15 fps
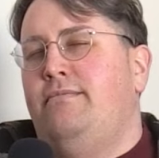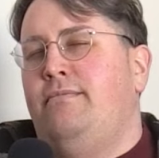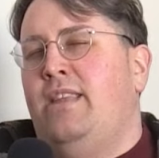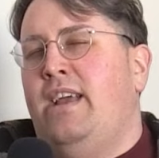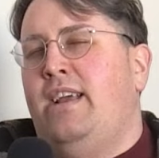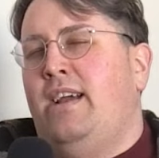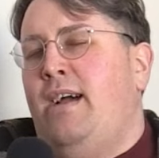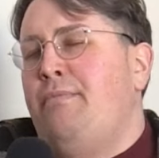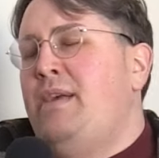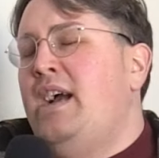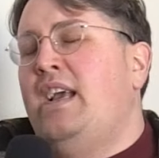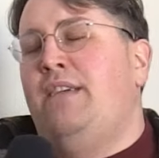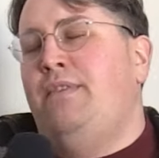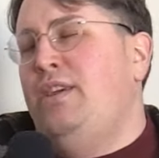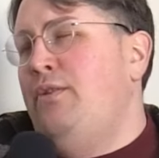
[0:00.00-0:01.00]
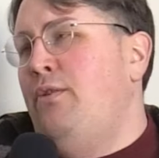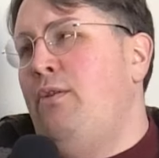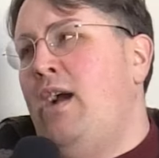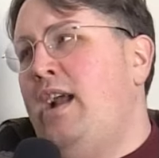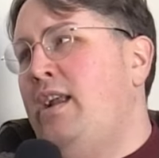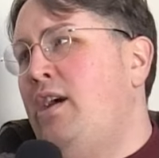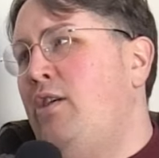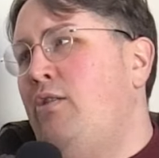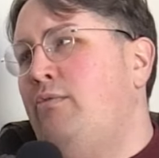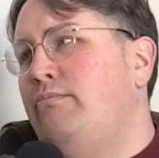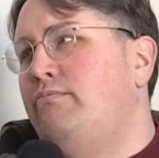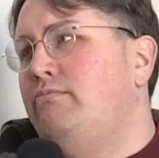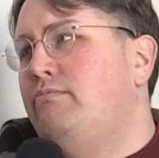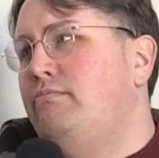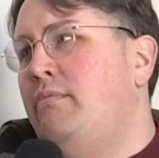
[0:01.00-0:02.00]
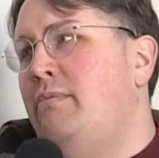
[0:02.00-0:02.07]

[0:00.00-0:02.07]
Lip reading: like, I'm not giving you a ride home.